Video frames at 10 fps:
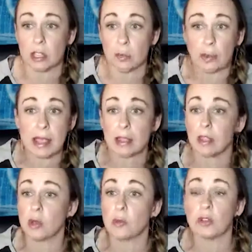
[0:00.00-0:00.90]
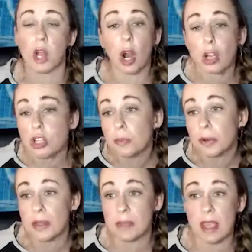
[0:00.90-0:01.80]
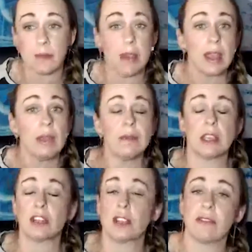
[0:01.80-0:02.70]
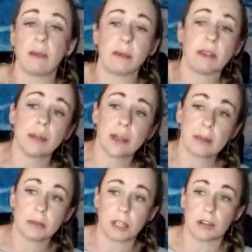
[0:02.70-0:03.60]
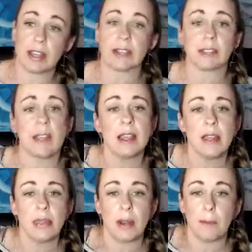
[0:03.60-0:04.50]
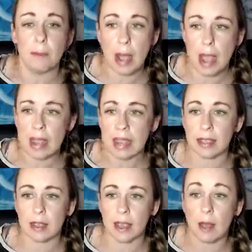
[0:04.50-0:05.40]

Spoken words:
You charge a premium because you give a premium service. They're buying a